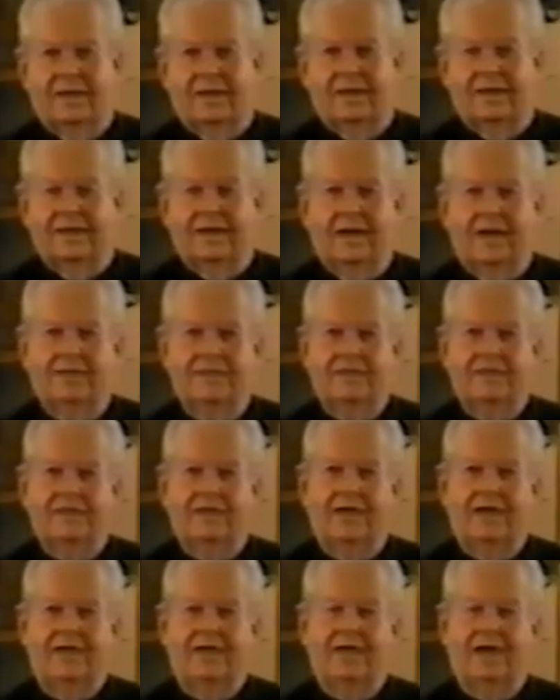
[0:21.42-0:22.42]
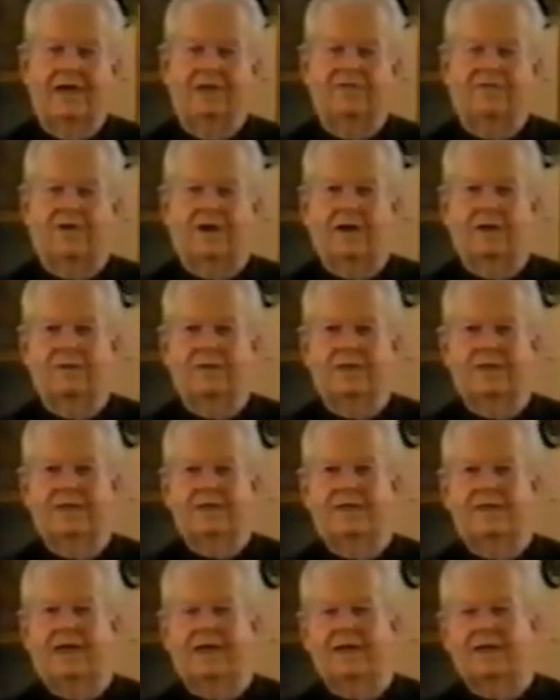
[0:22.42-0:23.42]
In 1988, following the
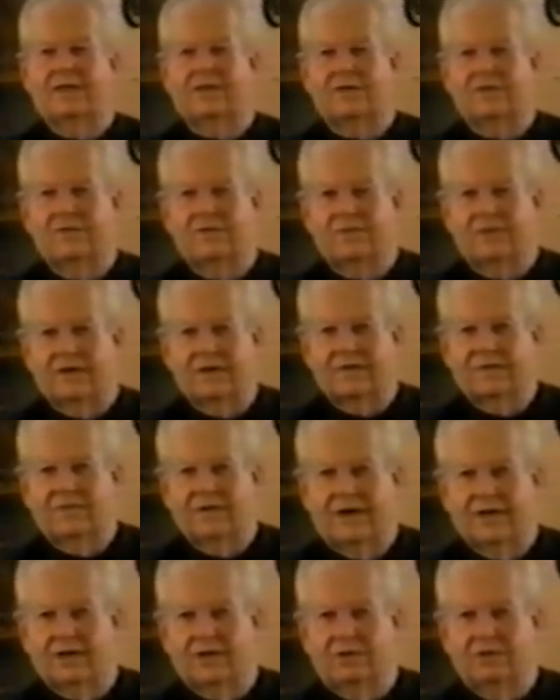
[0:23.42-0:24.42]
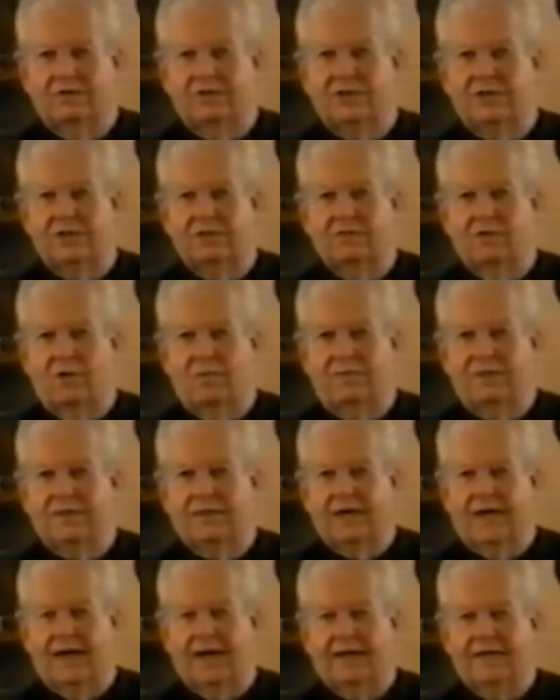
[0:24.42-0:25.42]
death of uh, Father Eugene
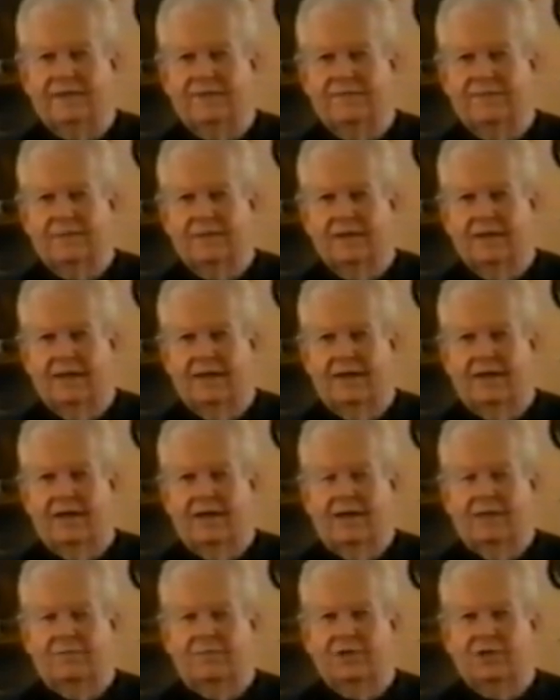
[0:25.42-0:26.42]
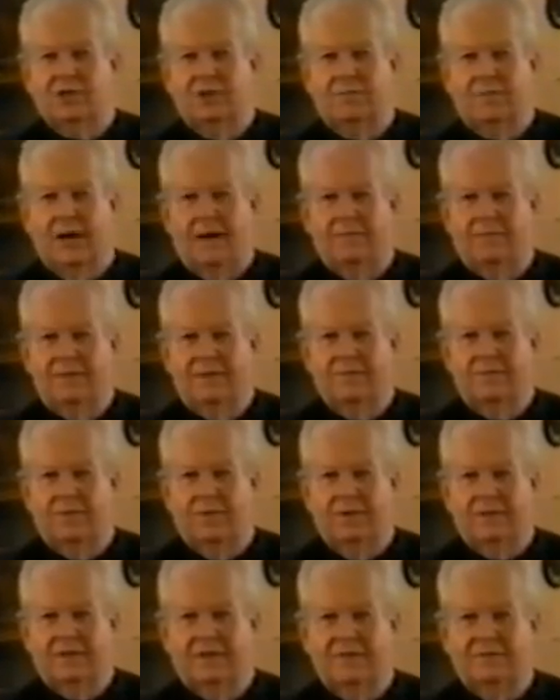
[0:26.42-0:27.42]
Robitaille, Bishop Hubbard
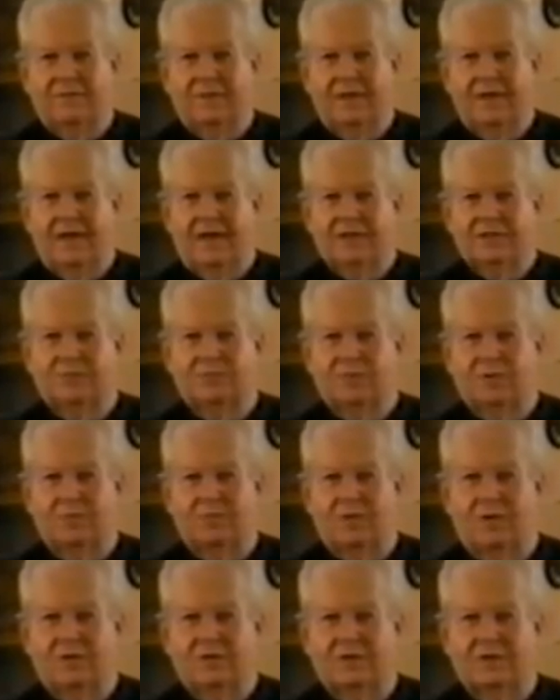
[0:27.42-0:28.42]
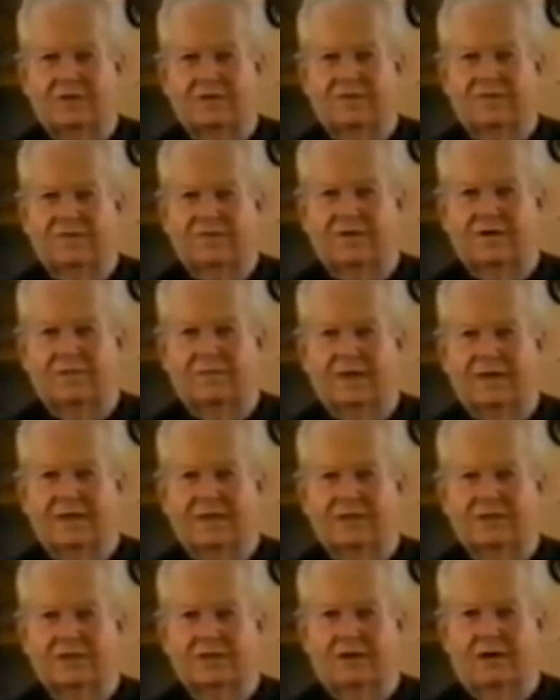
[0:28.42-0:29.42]
appointed me as promoter for
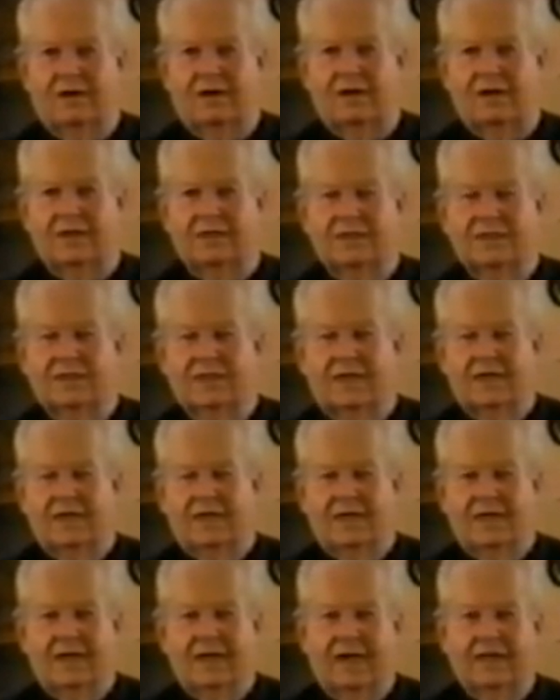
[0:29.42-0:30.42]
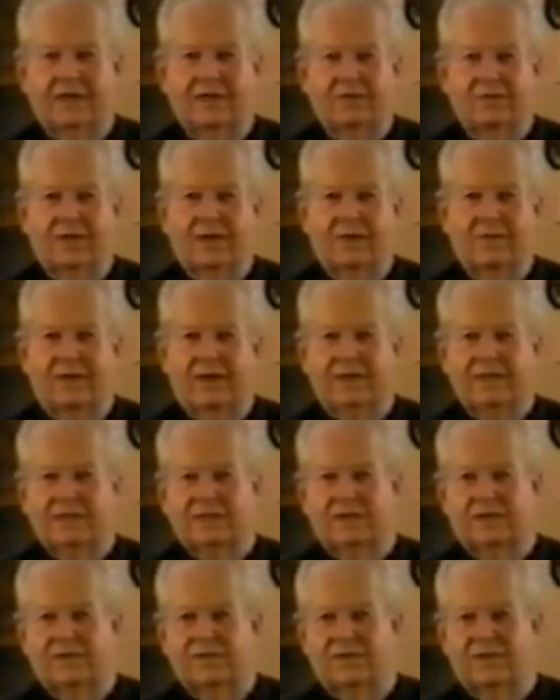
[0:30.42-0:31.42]
Mother's Cause at the
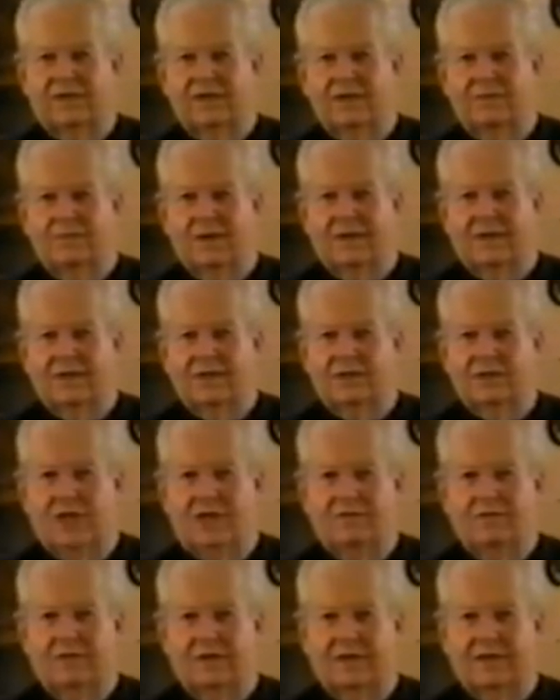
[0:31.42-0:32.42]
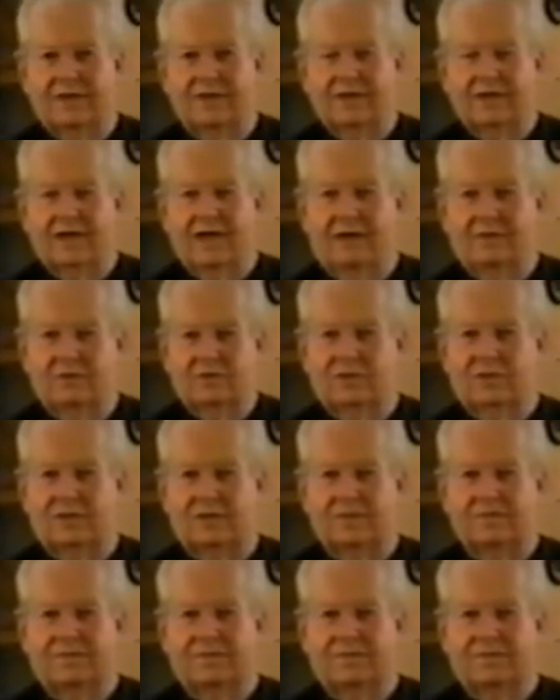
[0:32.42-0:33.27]
request of the Mother General and the Council.